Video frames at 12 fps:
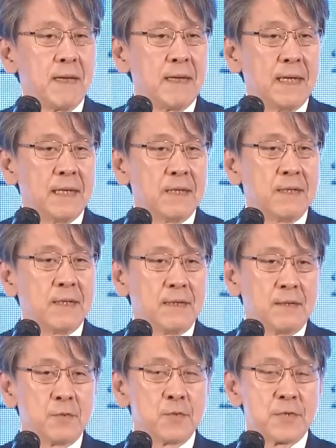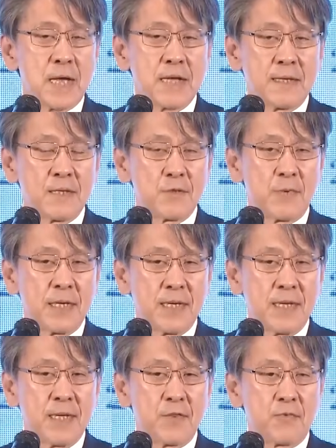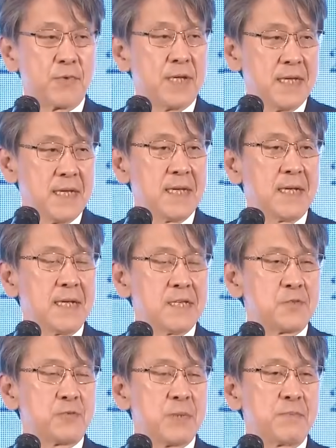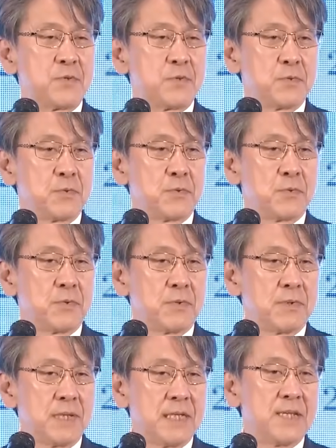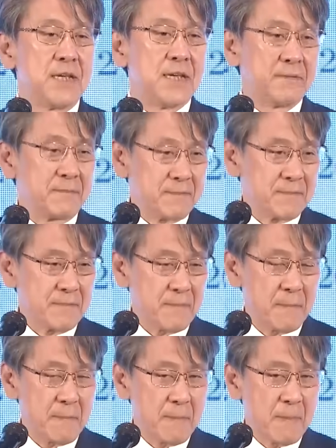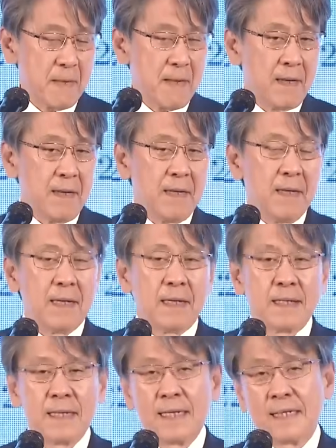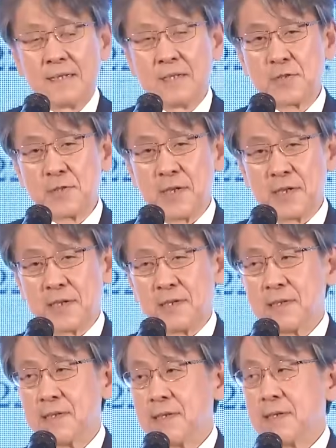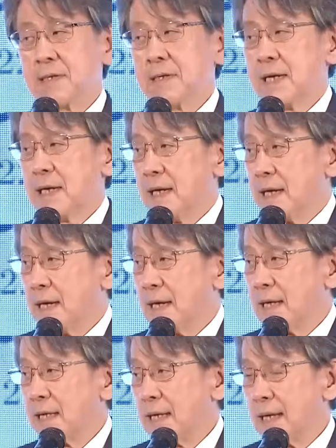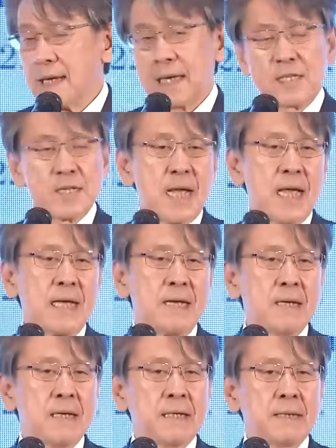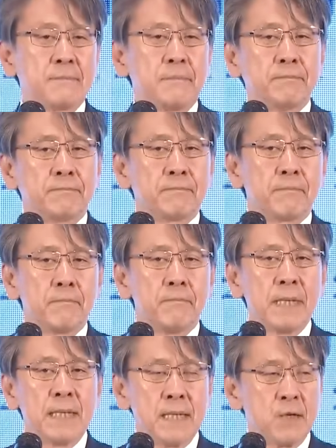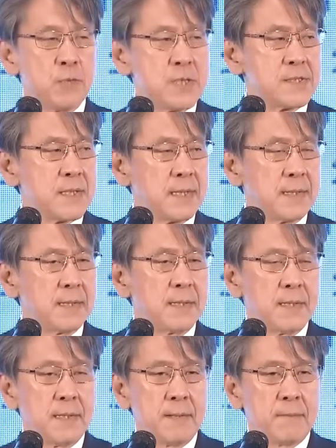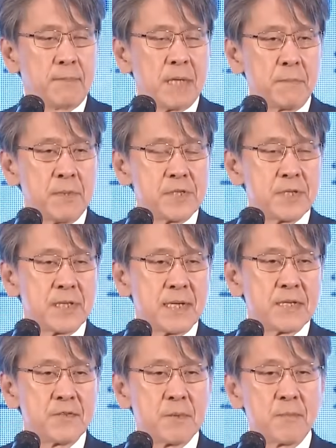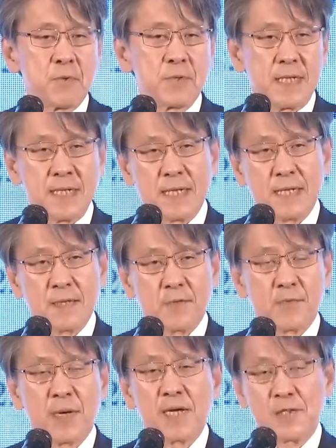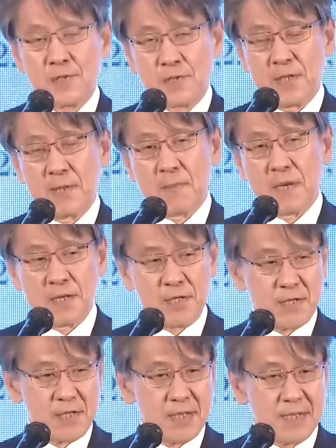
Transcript: in 2023, his trip to India. And this year, I had a meeting with Prime Minister Narendra Modi twice in March.